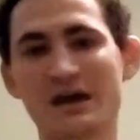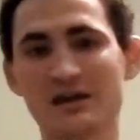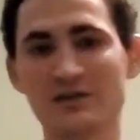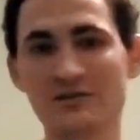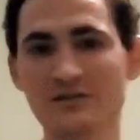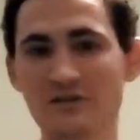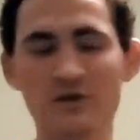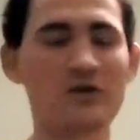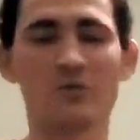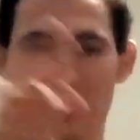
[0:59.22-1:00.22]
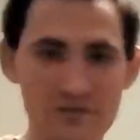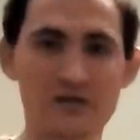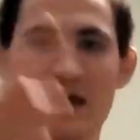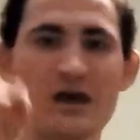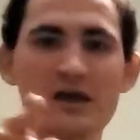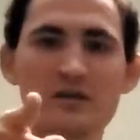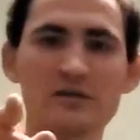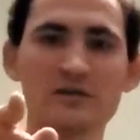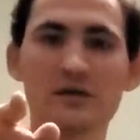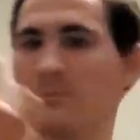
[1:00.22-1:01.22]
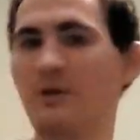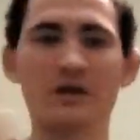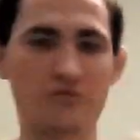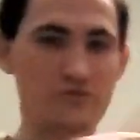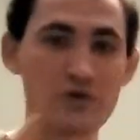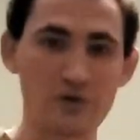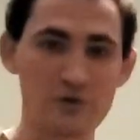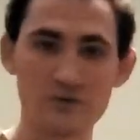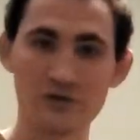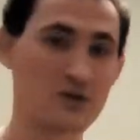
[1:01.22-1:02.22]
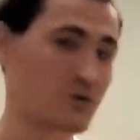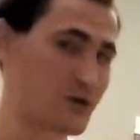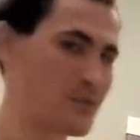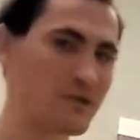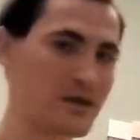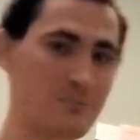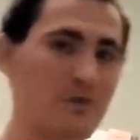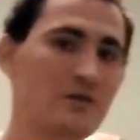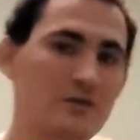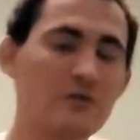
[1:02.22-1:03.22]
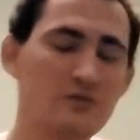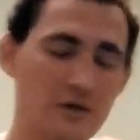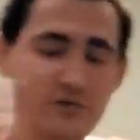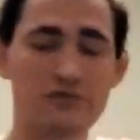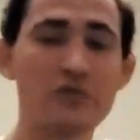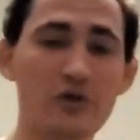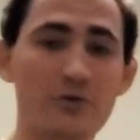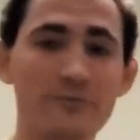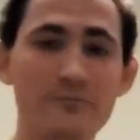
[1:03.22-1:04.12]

it, or want to deny it, but it's true. You don't want to admit it, but it's true.